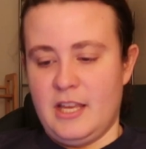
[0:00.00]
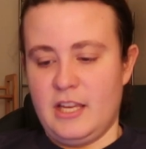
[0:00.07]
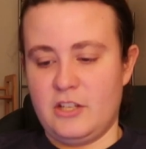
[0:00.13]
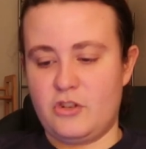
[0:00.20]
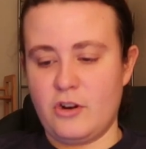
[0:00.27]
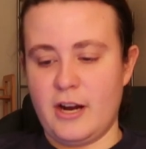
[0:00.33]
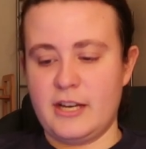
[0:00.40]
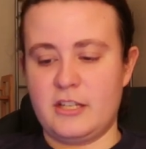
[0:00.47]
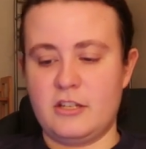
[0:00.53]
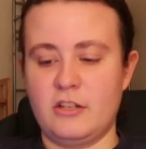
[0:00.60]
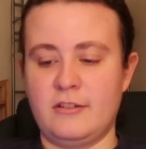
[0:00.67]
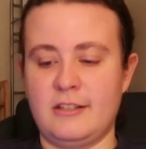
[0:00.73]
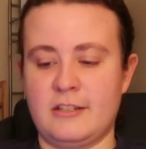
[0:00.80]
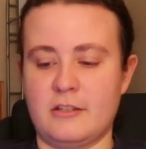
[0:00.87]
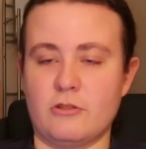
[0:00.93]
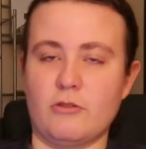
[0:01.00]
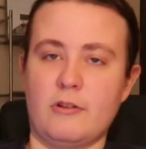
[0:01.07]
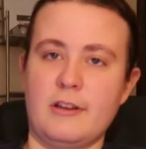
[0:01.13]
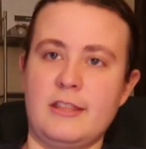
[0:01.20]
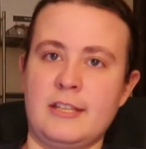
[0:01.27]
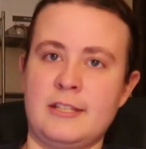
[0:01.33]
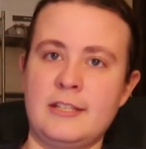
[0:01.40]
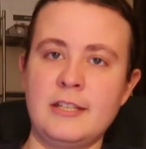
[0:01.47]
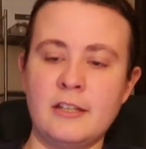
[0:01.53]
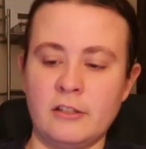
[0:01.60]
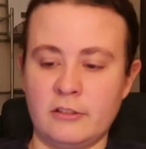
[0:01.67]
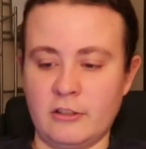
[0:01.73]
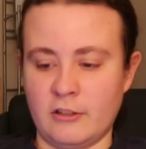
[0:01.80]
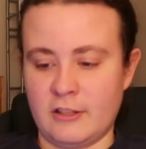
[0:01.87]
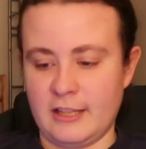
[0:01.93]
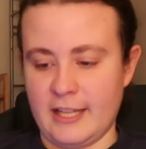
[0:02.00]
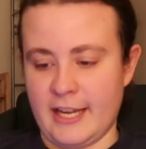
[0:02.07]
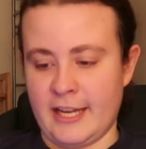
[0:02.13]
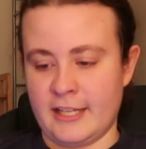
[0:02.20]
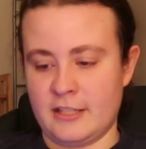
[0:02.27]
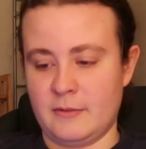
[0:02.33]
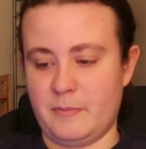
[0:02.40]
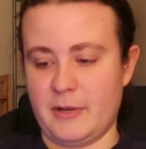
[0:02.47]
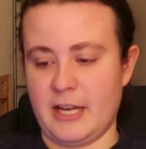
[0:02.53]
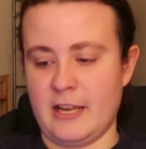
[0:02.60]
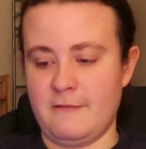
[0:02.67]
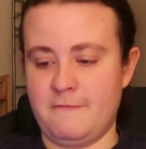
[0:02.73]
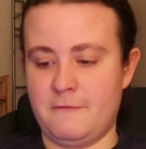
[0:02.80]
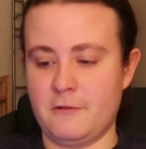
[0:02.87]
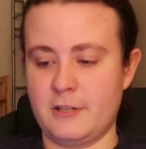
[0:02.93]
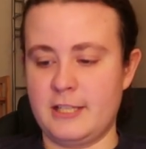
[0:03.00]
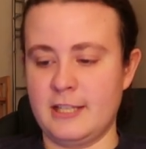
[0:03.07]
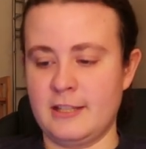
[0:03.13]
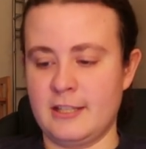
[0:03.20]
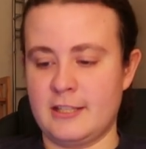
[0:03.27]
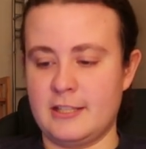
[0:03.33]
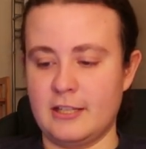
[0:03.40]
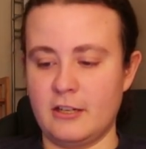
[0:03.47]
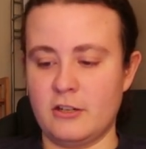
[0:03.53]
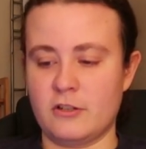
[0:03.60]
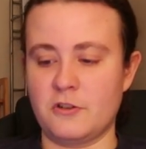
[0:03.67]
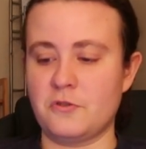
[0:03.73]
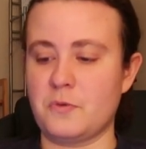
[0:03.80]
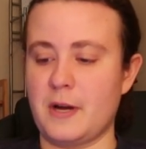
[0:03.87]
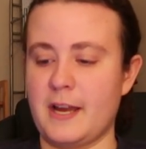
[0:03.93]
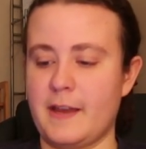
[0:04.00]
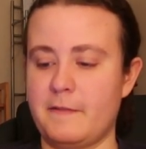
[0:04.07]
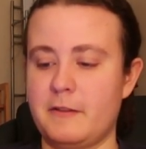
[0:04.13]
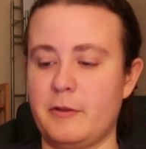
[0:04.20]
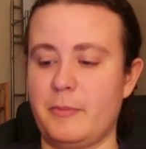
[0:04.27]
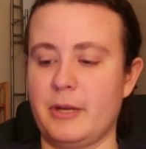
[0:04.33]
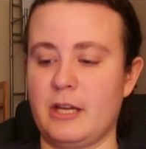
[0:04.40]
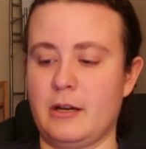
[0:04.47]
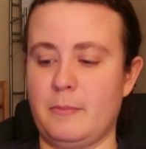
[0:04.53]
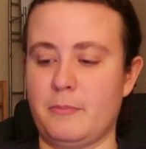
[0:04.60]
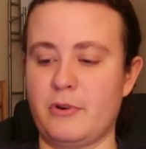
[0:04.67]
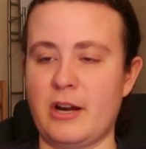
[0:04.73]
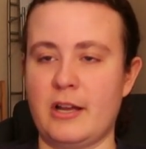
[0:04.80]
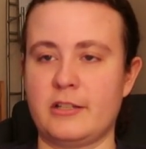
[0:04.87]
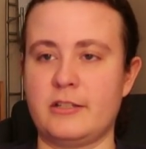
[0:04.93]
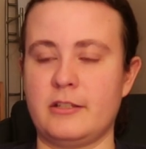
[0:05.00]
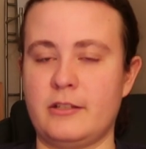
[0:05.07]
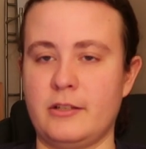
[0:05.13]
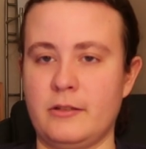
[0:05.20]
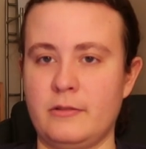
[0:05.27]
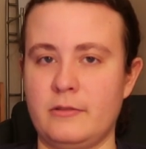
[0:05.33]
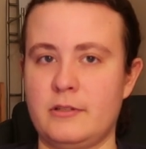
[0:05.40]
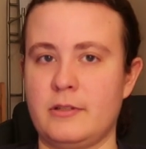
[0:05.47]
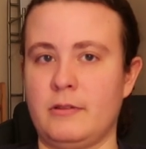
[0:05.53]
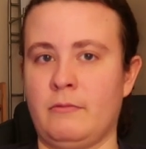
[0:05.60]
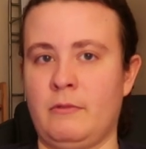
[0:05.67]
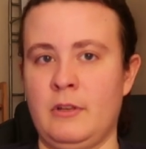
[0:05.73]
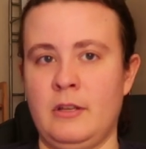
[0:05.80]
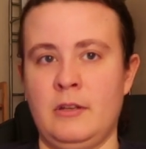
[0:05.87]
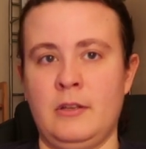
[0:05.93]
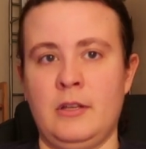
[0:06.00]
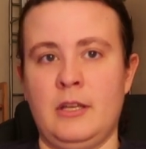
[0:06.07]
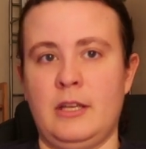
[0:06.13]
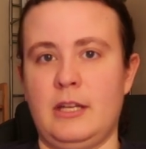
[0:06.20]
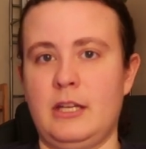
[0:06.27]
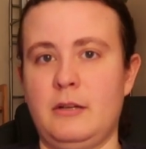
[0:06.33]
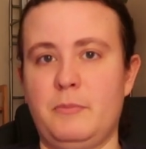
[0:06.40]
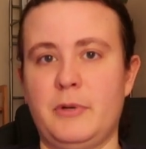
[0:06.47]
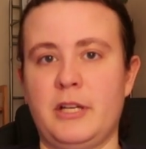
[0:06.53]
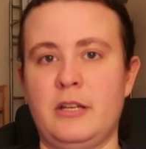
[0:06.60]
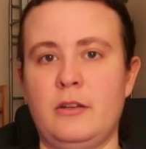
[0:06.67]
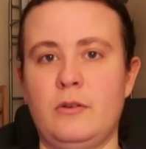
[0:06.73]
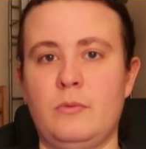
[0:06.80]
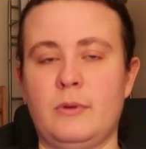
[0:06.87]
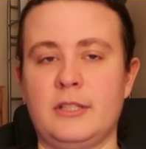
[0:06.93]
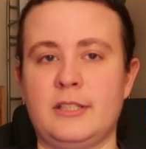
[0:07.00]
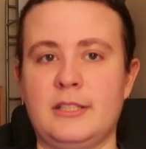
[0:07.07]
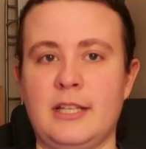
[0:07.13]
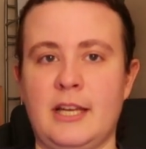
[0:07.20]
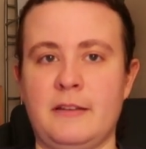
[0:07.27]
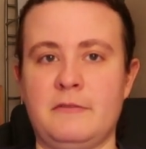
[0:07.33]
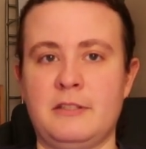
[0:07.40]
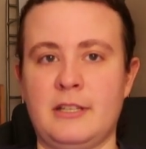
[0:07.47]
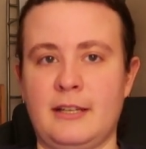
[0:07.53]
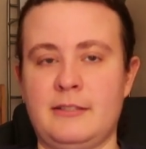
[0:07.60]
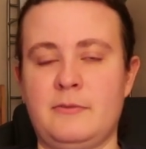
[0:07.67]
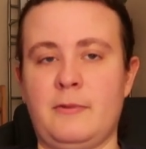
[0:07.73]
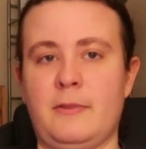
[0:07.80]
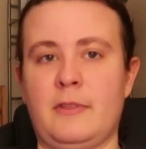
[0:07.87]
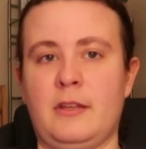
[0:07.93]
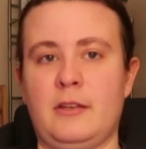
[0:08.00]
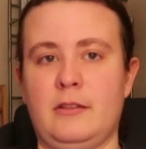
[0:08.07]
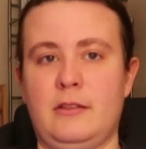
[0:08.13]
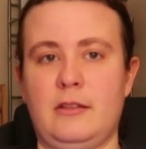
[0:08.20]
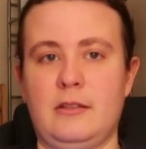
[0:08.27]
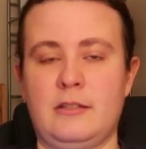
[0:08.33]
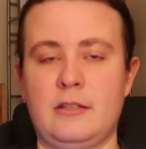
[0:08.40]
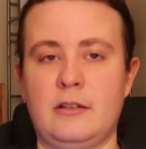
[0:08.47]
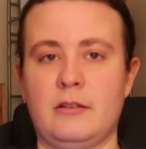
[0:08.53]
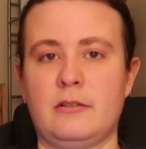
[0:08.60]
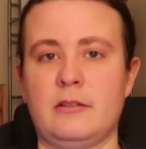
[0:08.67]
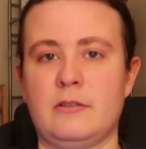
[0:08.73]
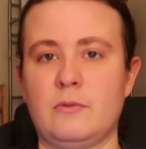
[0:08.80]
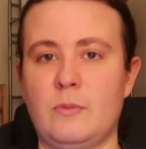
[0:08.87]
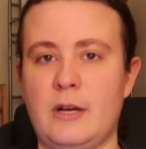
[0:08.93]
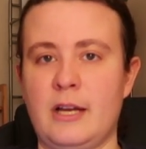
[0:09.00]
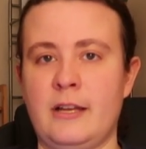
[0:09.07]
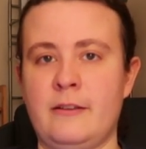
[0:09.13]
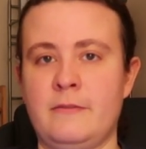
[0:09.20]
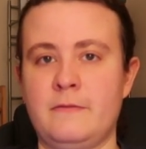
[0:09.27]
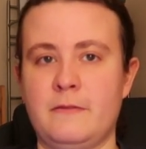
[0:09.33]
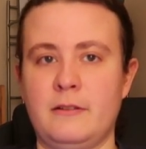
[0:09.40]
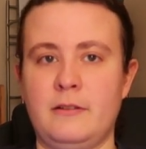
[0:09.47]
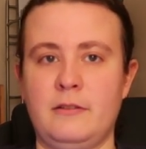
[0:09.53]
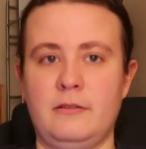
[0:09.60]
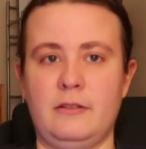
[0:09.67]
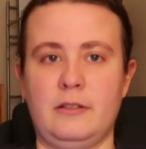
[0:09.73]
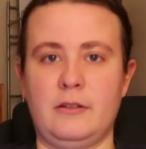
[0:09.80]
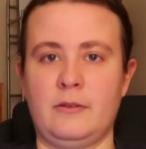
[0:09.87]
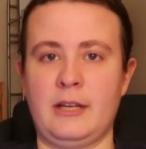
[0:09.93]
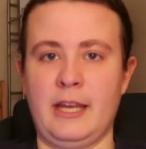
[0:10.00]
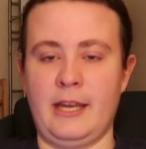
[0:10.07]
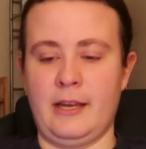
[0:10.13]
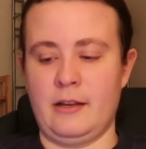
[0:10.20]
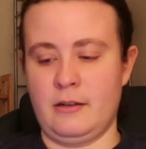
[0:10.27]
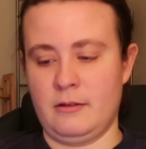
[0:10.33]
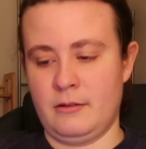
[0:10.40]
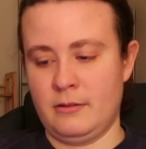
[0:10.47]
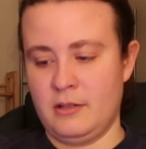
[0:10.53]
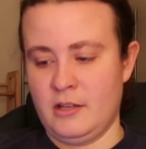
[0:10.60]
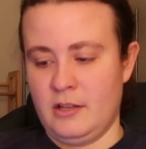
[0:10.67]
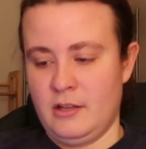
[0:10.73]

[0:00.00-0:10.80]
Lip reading: He tries to destroy the senator class by forcing the senator's wife to become prostitutes, so anybody who wants to have sex with the senator's wife, you know, can.